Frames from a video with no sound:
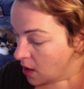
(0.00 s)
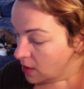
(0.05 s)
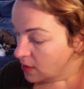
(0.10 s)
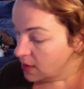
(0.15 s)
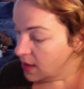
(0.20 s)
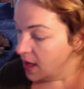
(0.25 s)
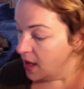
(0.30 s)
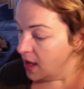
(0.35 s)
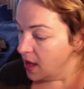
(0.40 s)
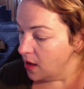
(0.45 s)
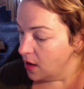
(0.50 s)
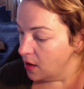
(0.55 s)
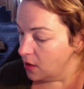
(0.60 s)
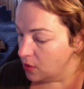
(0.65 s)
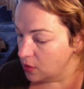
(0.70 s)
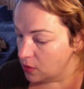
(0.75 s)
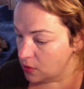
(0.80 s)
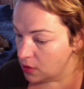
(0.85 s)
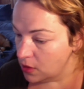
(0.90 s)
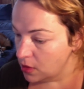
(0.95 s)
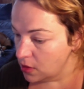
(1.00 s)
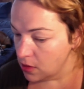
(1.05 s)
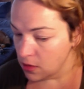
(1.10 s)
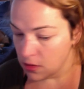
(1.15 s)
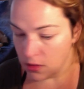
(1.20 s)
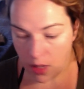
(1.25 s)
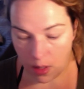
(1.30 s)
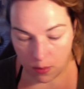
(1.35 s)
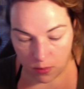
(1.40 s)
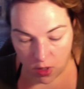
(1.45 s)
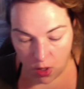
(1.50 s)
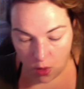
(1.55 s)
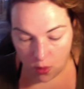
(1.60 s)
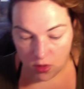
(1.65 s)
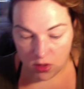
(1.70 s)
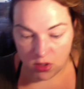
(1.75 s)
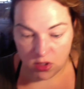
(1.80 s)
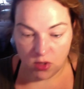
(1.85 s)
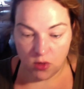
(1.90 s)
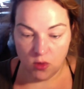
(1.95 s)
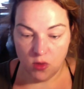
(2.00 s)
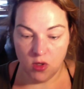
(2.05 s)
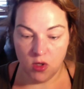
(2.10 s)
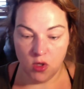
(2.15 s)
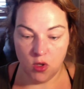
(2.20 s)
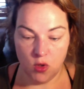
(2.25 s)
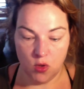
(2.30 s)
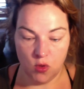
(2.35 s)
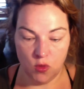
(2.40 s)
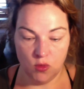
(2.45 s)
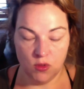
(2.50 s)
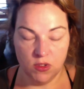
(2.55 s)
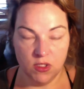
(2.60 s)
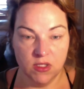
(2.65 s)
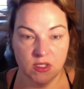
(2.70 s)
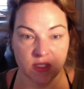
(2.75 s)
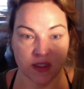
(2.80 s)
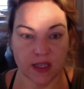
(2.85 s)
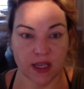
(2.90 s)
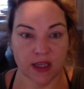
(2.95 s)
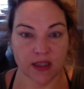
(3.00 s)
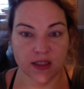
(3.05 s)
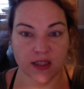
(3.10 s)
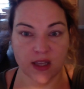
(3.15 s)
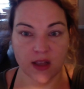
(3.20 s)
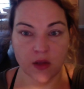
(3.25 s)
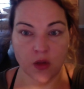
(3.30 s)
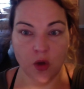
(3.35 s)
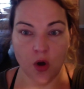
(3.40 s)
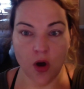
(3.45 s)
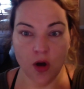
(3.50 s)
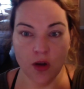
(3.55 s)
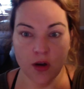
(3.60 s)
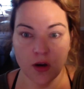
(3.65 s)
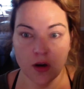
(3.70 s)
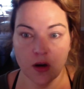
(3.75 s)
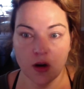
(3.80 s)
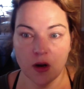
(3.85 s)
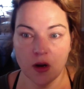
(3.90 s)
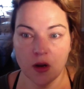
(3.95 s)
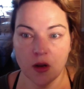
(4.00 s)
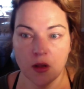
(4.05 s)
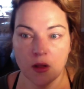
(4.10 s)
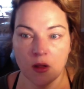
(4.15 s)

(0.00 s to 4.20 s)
Now I'm going to use, this is Estee Lauder.